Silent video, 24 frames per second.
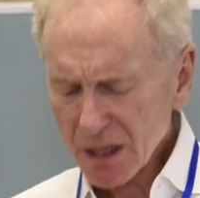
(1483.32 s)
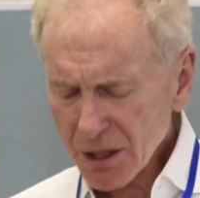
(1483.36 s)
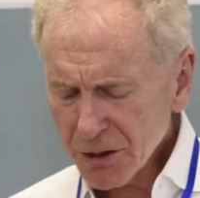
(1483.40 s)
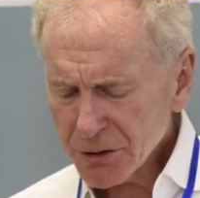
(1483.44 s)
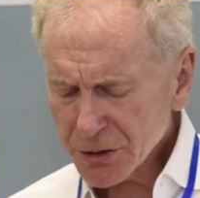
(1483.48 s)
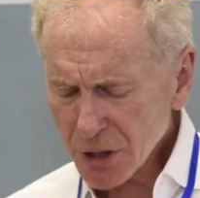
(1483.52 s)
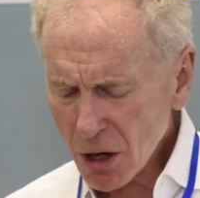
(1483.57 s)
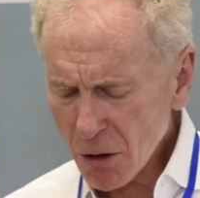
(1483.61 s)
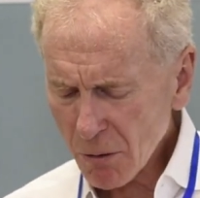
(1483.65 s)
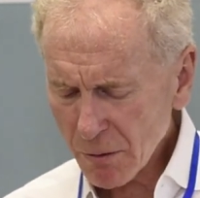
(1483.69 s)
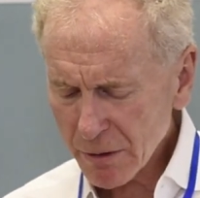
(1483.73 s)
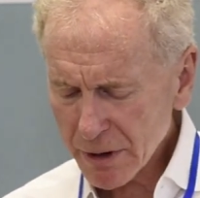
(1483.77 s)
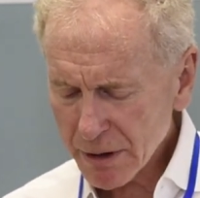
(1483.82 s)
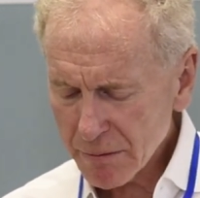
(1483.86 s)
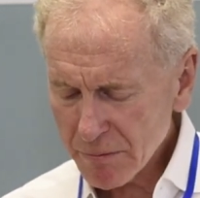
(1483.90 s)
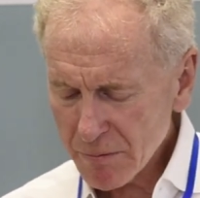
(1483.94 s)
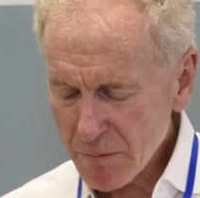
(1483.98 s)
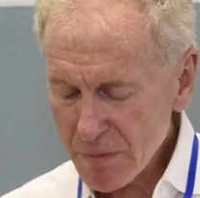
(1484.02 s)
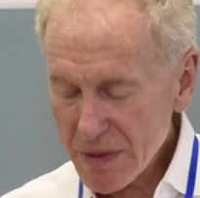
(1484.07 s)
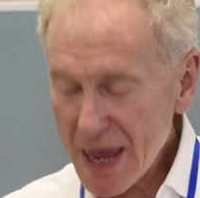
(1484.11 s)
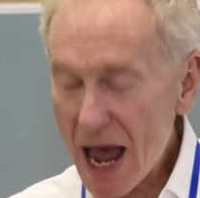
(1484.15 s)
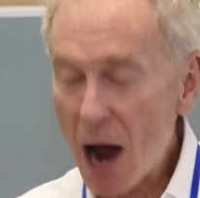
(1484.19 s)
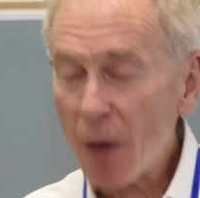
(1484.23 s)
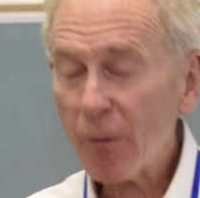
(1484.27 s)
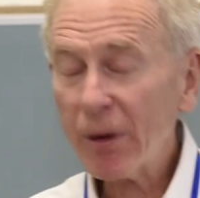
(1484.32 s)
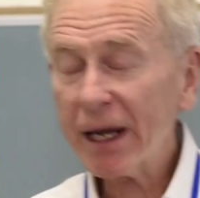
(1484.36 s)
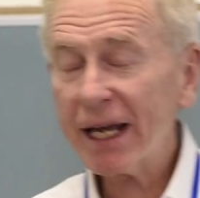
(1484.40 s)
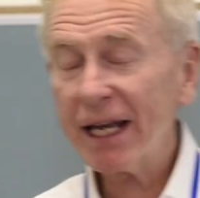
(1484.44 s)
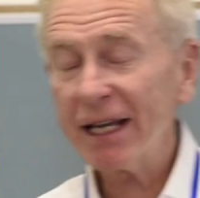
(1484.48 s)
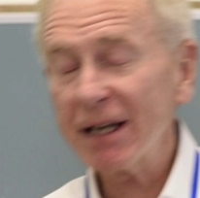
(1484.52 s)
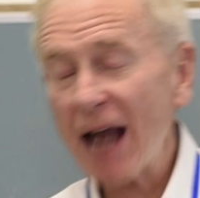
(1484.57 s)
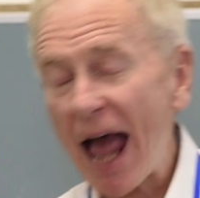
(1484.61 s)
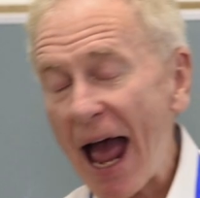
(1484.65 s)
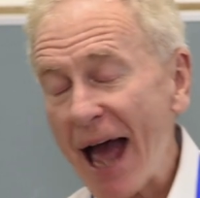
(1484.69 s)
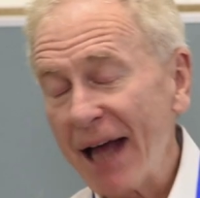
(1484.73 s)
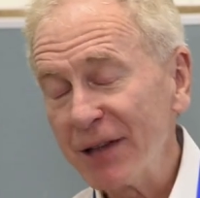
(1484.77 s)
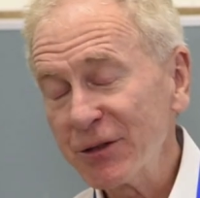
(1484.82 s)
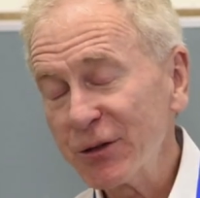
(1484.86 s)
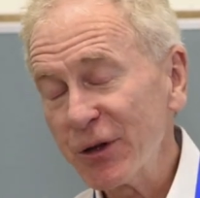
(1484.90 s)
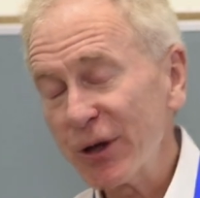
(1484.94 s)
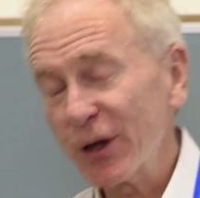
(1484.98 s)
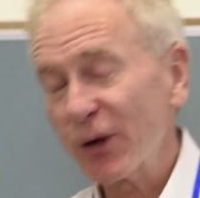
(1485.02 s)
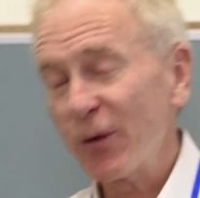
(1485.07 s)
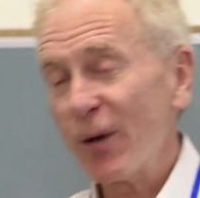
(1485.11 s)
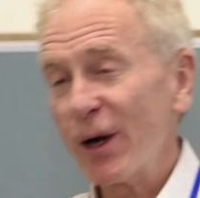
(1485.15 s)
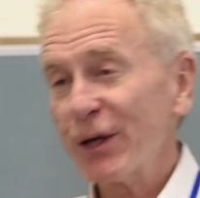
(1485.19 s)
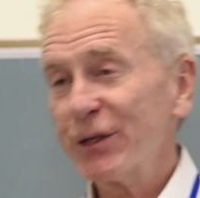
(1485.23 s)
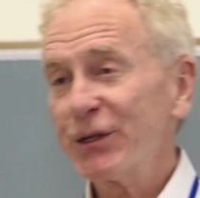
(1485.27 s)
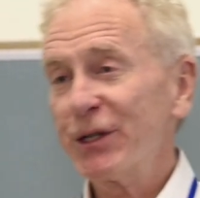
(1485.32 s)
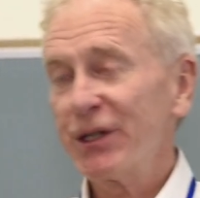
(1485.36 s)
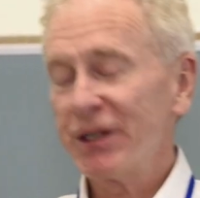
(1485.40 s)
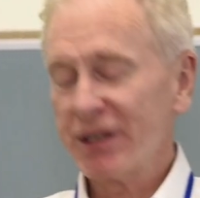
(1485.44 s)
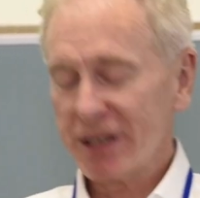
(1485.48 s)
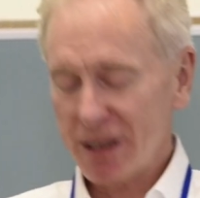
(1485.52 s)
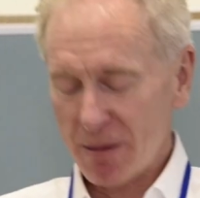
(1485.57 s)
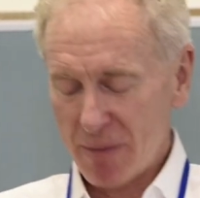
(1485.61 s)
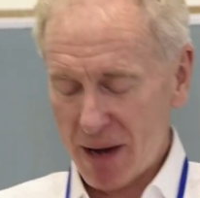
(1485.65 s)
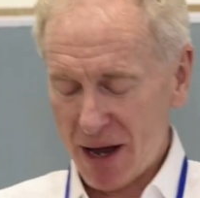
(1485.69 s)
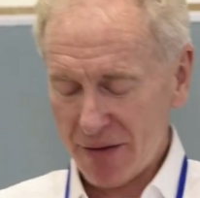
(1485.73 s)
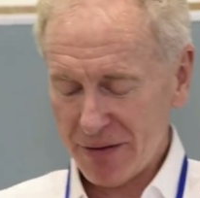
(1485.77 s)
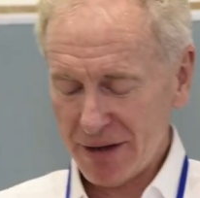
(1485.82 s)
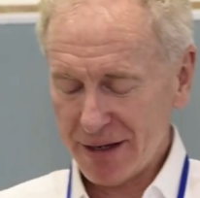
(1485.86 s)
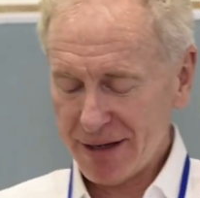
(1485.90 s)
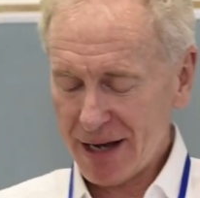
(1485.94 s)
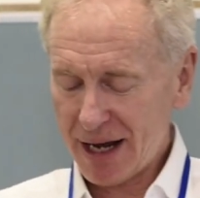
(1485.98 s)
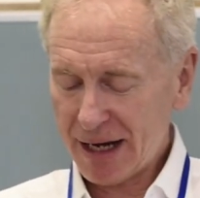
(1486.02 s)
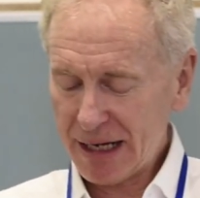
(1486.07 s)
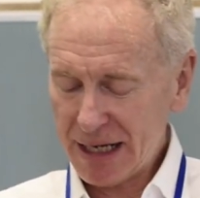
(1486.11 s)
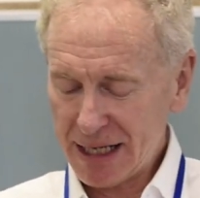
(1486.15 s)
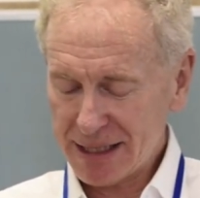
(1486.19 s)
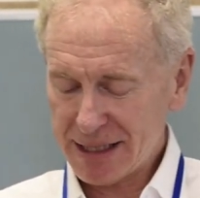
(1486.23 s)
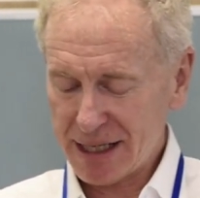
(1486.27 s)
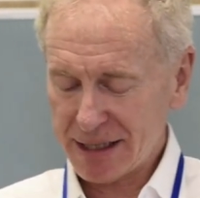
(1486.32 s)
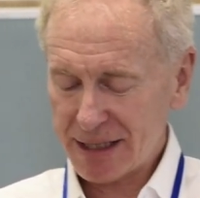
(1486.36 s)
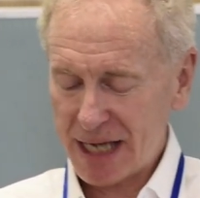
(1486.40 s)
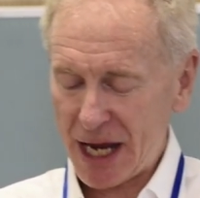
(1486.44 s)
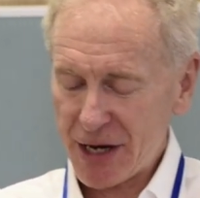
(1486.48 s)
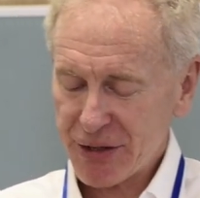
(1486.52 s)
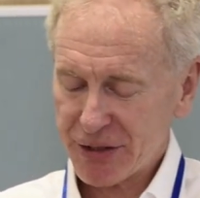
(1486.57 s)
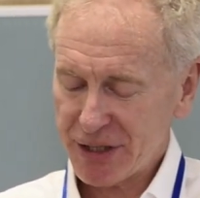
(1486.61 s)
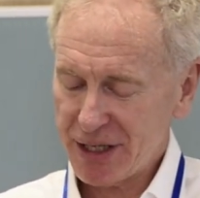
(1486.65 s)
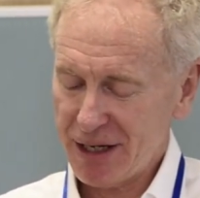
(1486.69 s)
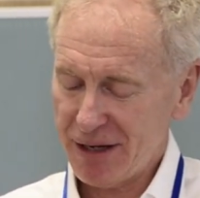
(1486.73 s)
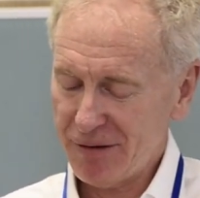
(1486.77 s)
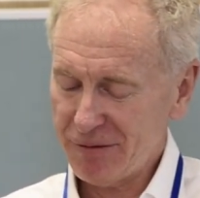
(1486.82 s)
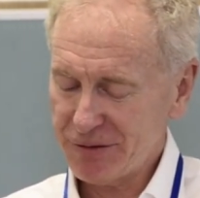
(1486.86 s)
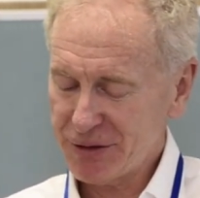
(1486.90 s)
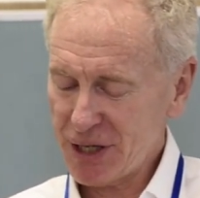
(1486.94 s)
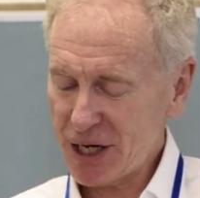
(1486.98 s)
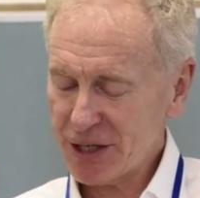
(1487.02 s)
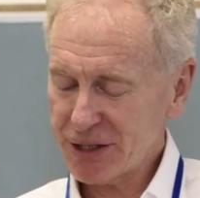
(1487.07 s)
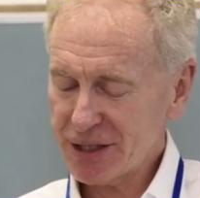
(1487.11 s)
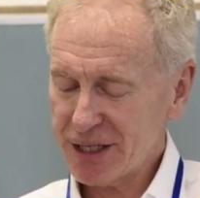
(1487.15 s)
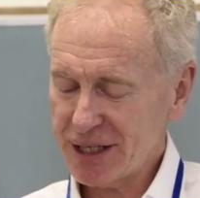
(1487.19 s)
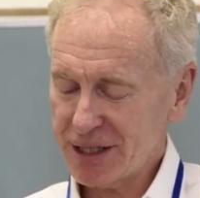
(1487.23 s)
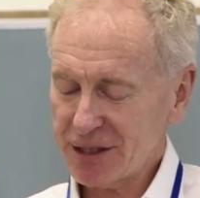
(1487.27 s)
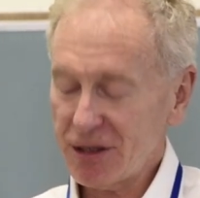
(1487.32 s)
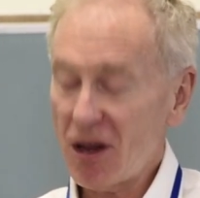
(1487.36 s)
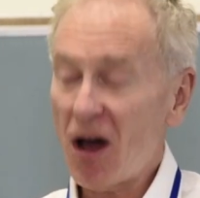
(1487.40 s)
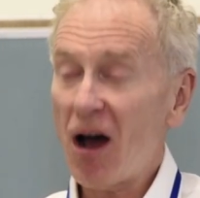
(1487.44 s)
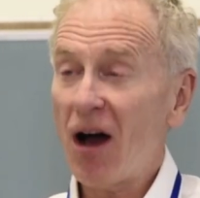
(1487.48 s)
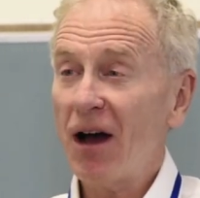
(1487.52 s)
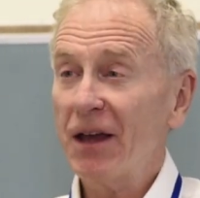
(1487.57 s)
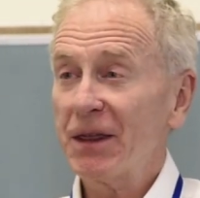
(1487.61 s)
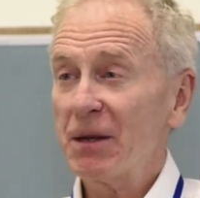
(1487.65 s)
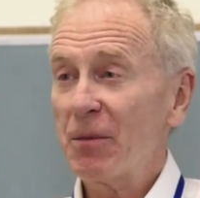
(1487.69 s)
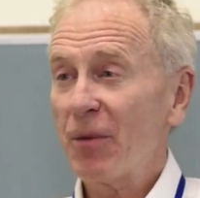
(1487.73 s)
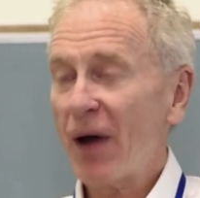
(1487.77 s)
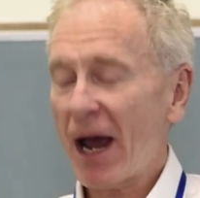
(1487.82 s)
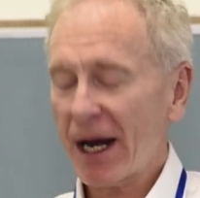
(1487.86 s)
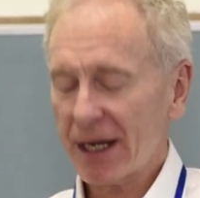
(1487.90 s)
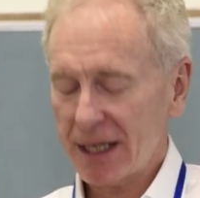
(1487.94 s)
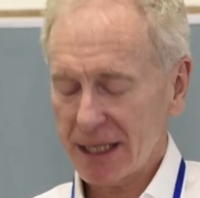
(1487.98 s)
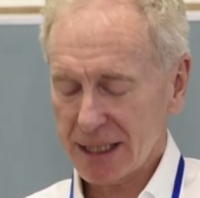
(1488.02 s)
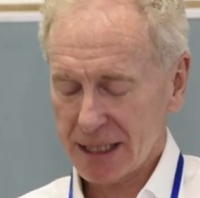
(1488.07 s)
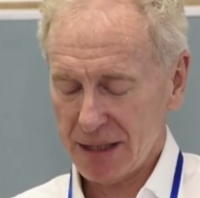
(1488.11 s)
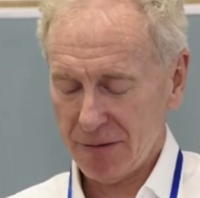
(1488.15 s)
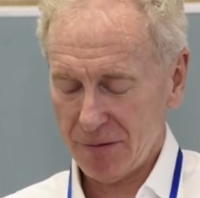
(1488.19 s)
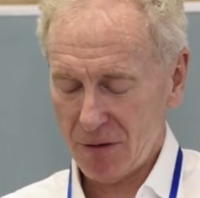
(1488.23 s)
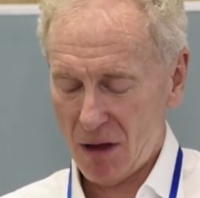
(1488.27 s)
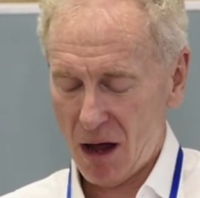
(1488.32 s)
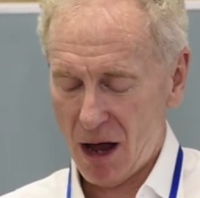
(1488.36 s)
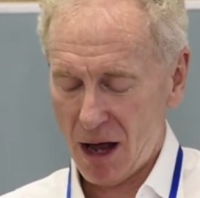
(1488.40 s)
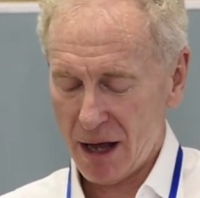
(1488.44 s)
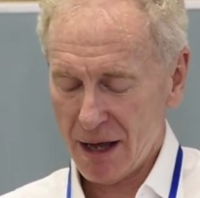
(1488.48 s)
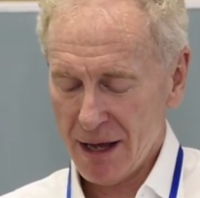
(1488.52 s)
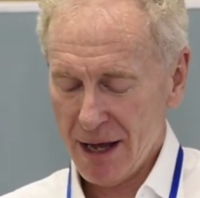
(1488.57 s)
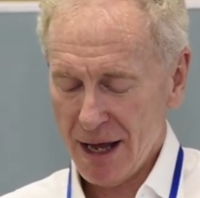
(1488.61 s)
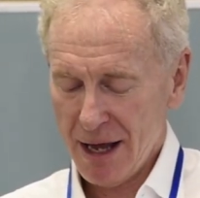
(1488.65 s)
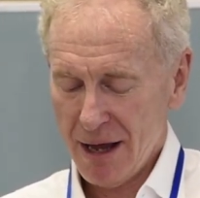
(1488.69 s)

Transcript: So now we can answer the questions about the technicization of justice law and the practice of law.